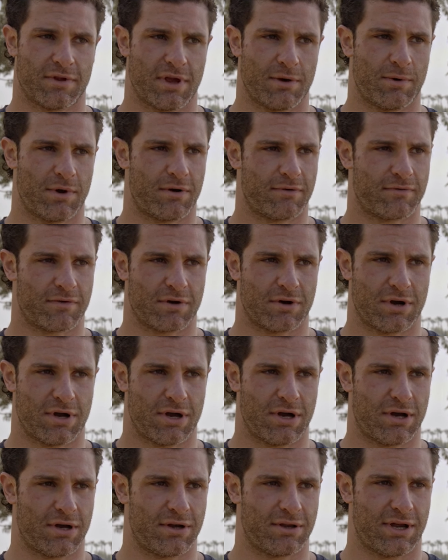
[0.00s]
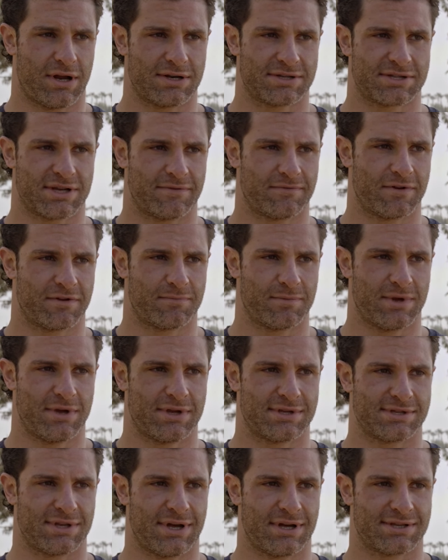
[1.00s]
They went over a lot of stuff with me.
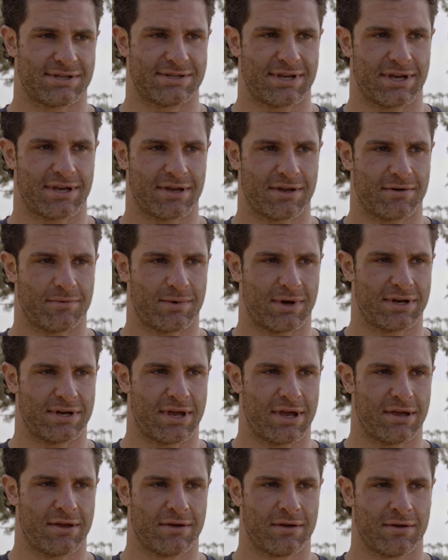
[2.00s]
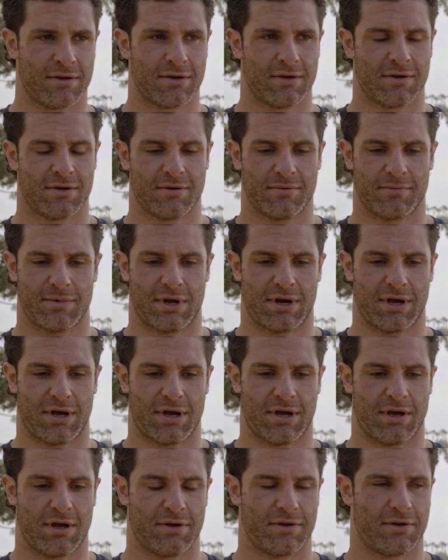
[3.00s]
It's a lot to take in one day, but
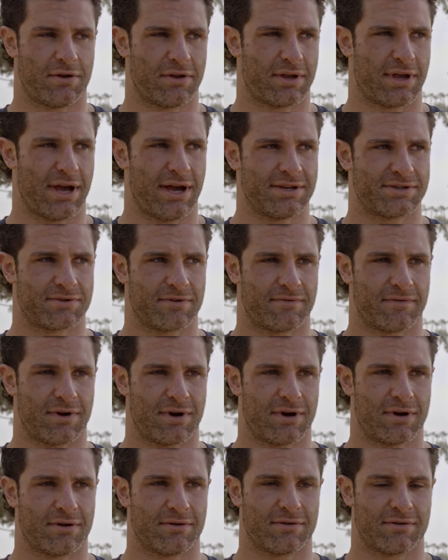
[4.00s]
you know, the guys so far,